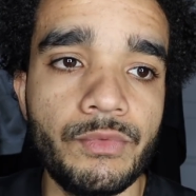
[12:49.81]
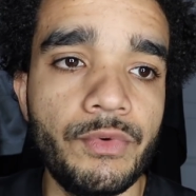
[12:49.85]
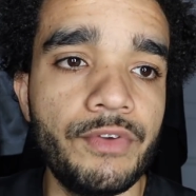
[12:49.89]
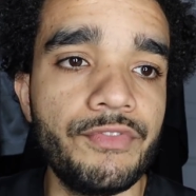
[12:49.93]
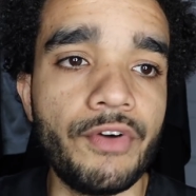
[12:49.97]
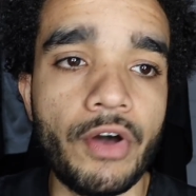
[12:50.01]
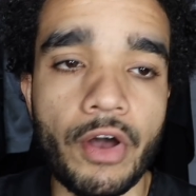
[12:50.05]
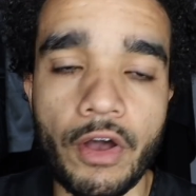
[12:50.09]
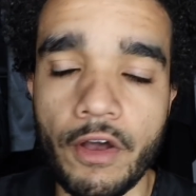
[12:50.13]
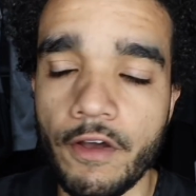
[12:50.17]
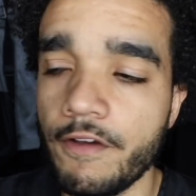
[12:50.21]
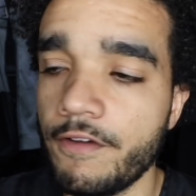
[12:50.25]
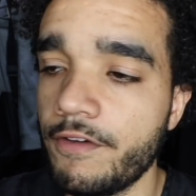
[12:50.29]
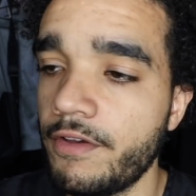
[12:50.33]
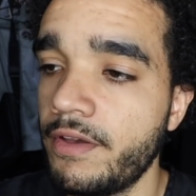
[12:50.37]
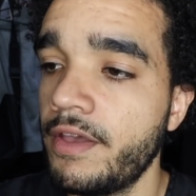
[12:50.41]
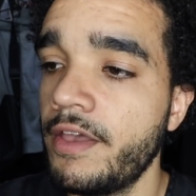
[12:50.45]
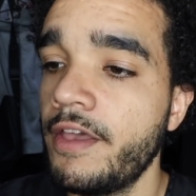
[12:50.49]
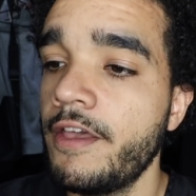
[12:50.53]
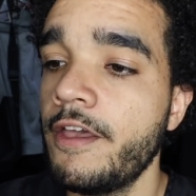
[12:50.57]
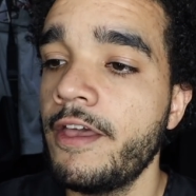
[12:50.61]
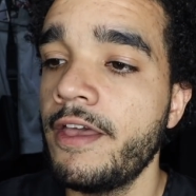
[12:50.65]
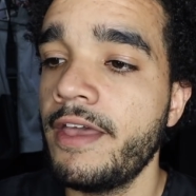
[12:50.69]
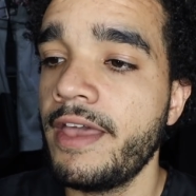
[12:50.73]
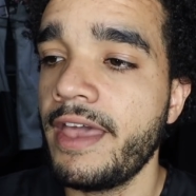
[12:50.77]
We've all
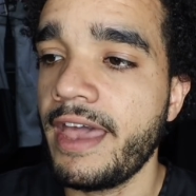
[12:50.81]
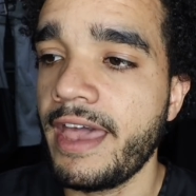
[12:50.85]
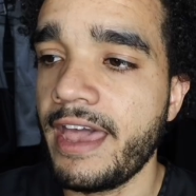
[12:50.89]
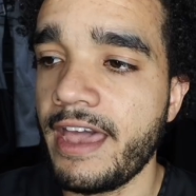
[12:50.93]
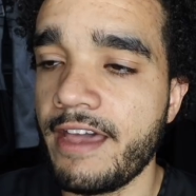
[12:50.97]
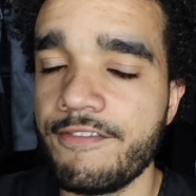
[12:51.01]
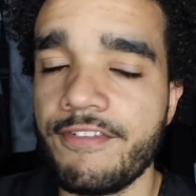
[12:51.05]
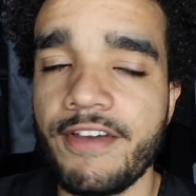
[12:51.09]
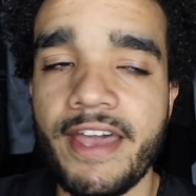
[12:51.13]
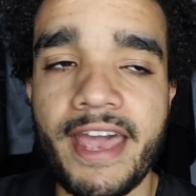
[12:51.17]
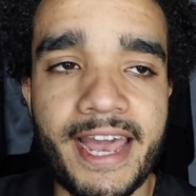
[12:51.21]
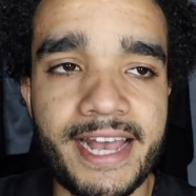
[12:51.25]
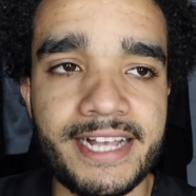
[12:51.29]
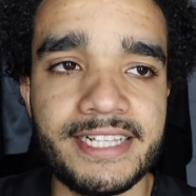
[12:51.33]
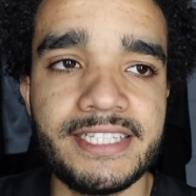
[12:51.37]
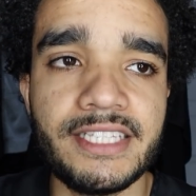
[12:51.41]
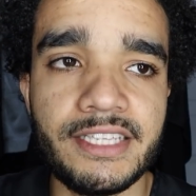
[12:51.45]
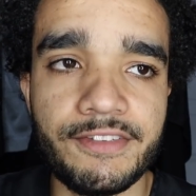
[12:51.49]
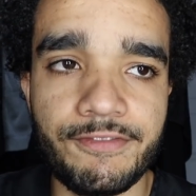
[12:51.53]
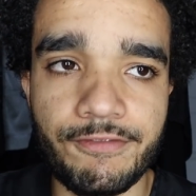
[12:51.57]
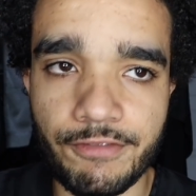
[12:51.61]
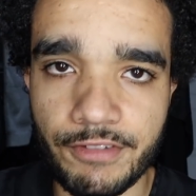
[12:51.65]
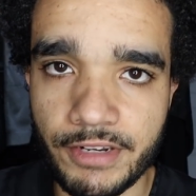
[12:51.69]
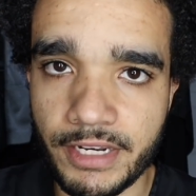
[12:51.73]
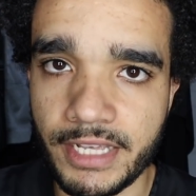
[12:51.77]
have had
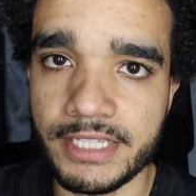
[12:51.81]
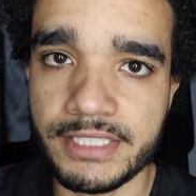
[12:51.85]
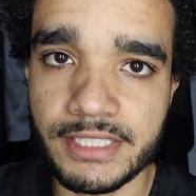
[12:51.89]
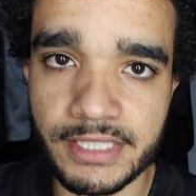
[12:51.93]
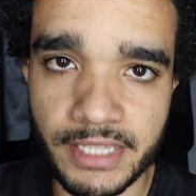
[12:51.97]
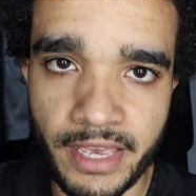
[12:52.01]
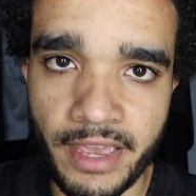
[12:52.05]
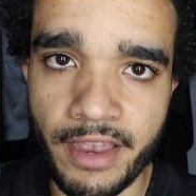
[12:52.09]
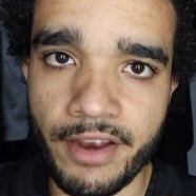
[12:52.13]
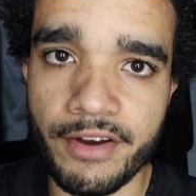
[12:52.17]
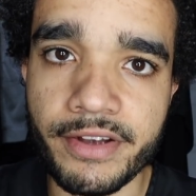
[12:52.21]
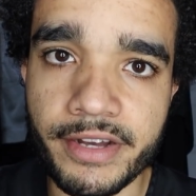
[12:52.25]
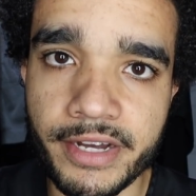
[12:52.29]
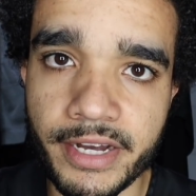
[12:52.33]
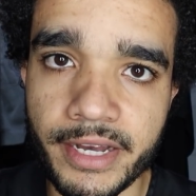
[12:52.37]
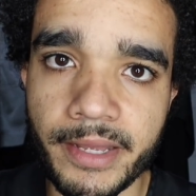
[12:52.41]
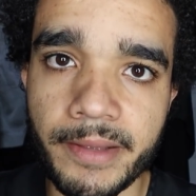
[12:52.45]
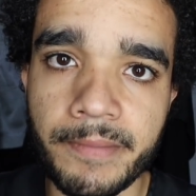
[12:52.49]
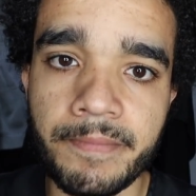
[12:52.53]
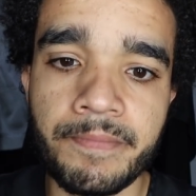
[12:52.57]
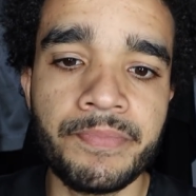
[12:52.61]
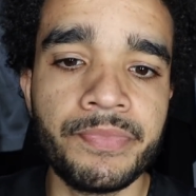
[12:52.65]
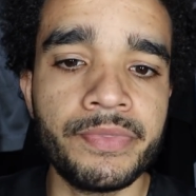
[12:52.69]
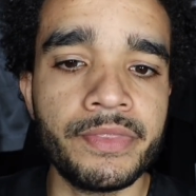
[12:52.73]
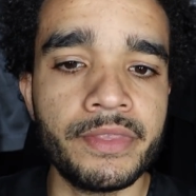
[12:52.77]
to finesse a
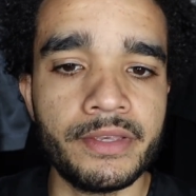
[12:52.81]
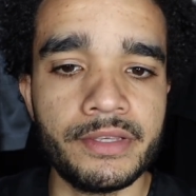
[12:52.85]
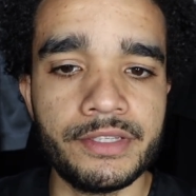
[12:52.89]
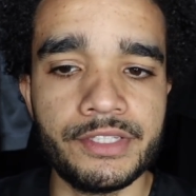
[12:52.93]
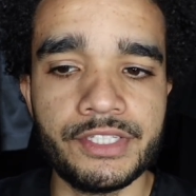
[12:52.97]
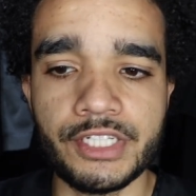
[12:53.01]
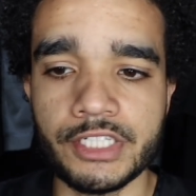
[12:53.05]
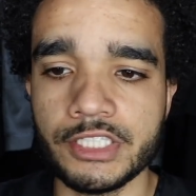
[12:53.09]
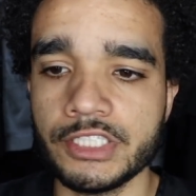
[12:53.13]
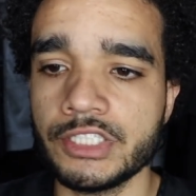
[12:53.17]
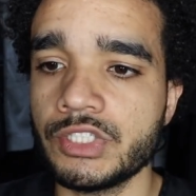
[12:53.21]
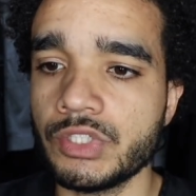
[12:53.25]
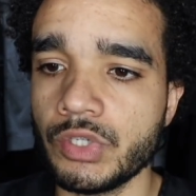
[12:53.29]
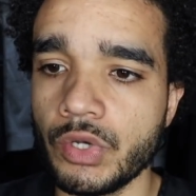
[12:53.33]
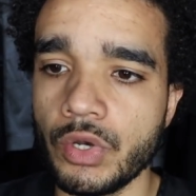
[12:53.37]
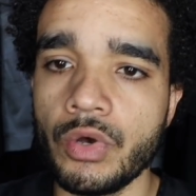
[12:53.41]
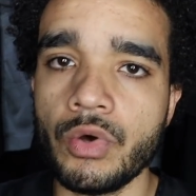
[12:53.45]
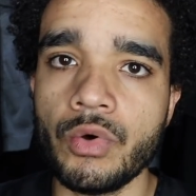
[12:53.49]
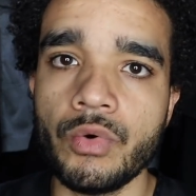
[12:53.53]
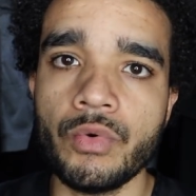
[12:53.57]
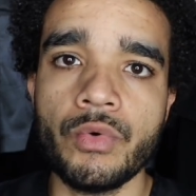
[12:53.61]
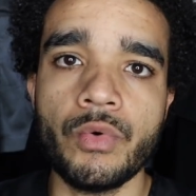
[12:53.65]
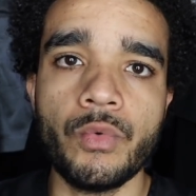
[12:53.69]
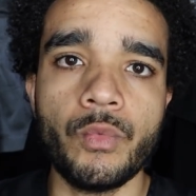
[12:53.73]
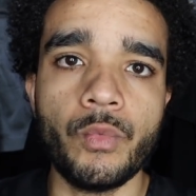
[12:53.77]
haircut just
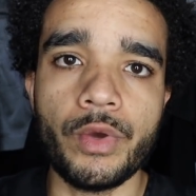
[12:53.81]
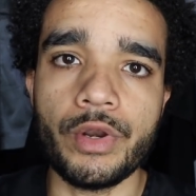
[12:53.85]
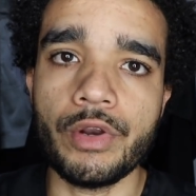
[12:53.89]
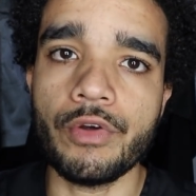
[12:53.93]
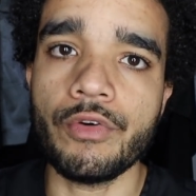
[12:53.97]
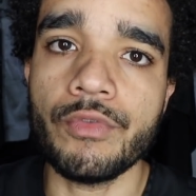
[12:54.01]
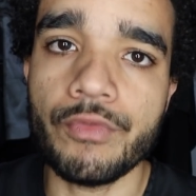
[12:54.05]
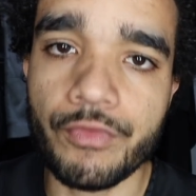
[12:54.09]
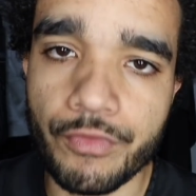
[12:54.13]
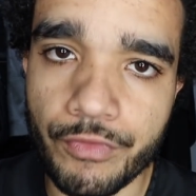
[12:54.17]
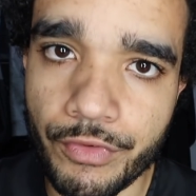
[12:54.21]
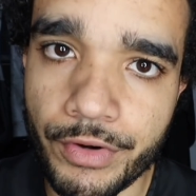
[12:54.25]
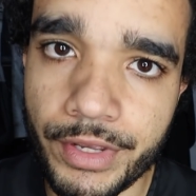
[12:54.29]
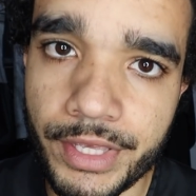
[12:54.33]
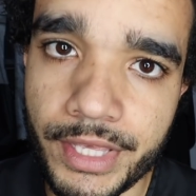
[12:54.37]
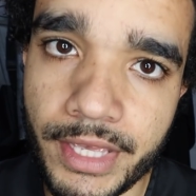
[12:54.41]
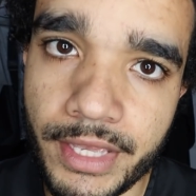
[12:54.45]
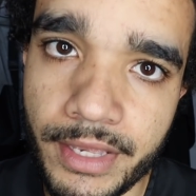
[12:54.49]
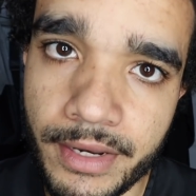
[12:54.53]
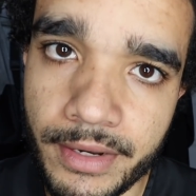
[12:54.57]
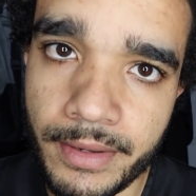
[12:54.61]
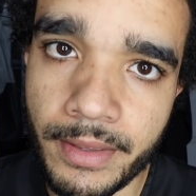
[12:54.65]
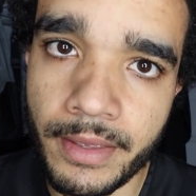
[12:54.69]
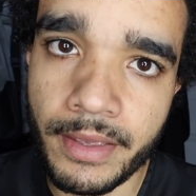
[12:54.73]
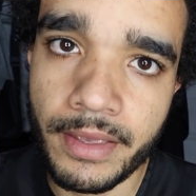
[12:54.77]
so we don't
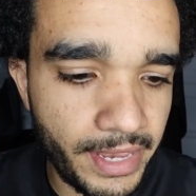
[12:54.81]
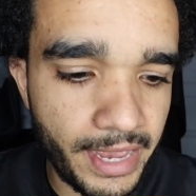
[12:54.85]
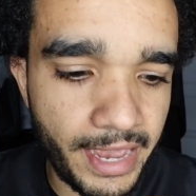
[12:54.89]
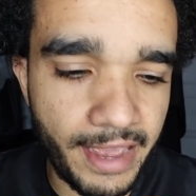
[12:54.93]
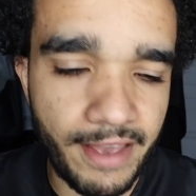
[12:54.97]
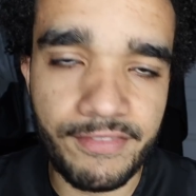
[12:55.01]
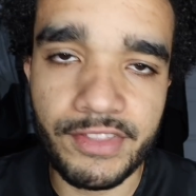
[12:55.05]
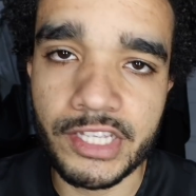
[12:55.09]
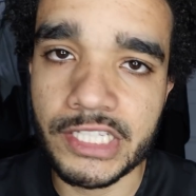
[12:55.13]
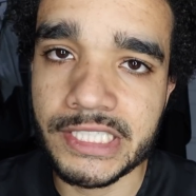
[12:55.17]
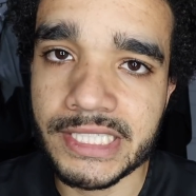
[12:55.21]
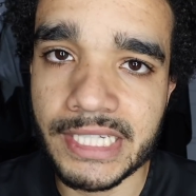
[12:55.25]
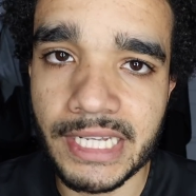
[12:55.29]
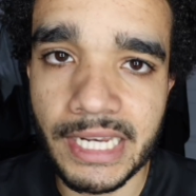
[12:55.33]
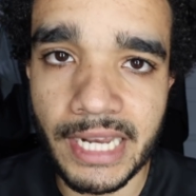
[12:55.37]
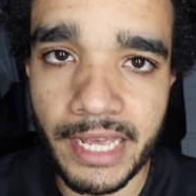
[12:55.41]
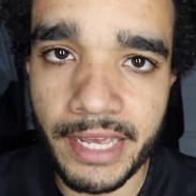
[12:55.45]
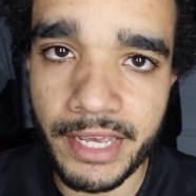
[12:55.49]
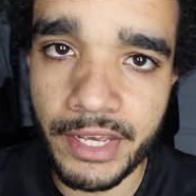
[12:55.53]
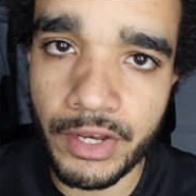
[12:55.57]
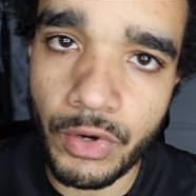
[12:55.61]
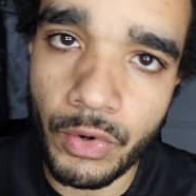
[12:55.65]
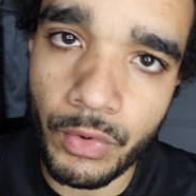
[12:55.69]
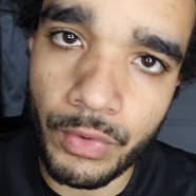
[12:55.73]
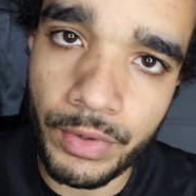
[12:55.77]
freaking have this
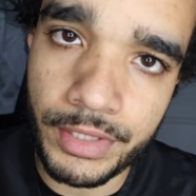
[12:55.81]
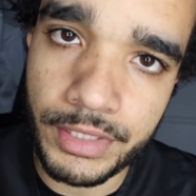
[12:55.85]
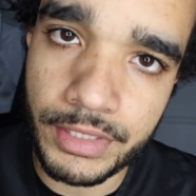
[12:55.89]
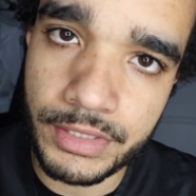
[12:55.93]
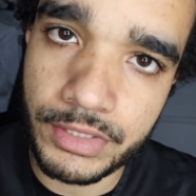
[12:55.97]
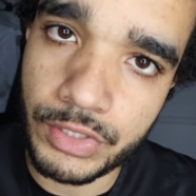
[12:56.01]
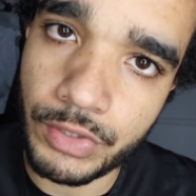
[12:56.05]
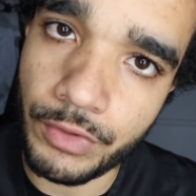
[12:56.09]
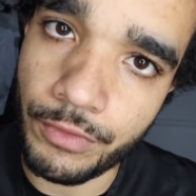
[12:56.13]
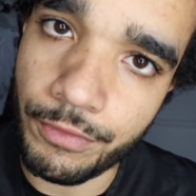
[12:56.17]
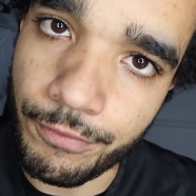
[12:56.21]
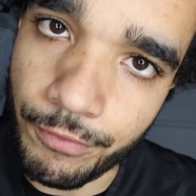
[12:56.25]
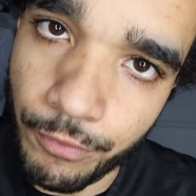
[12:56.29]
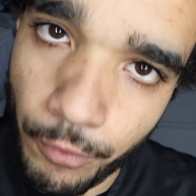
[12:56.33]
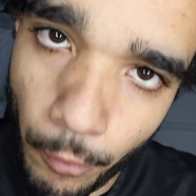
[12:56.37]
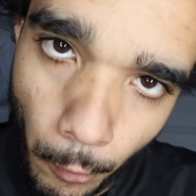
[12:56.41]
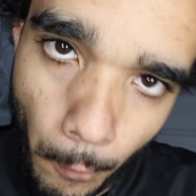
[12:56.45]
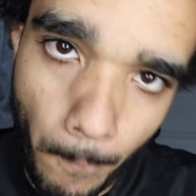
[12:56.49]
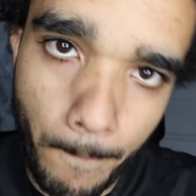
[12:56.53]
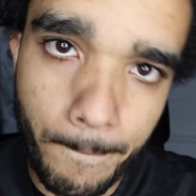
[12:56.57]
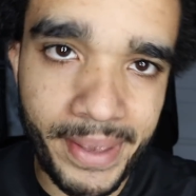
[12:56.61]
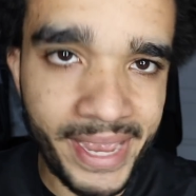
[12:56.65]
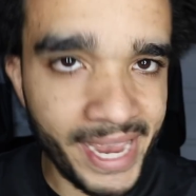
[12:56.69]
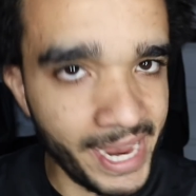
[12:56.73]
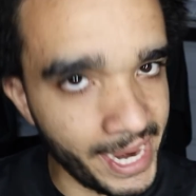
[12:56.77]
client going into
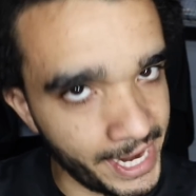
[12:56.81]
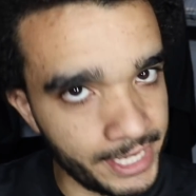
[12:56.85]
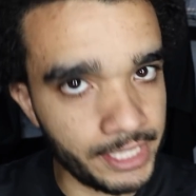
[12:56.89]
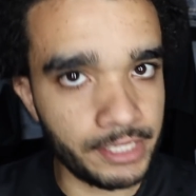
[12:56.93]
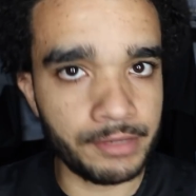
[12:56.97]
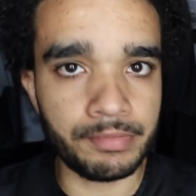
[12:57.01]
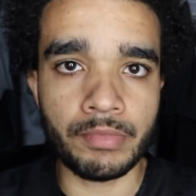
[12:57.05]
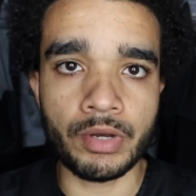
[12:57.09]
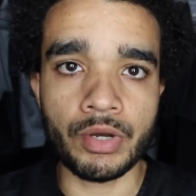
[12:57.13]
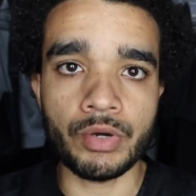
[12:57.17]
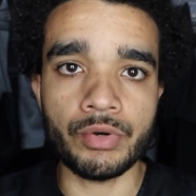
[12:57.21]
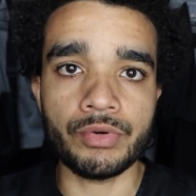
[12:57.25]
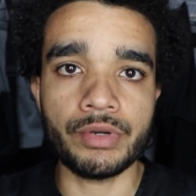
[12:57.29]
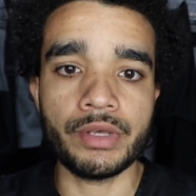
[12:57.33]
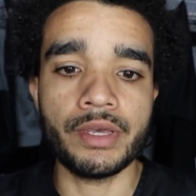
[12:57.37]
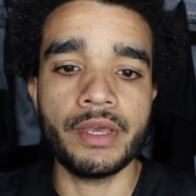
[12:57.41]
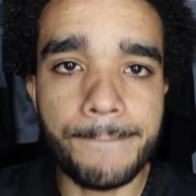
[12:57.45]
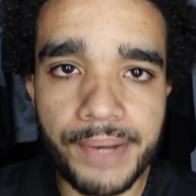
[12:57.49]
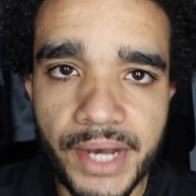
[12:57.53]
full panic mode.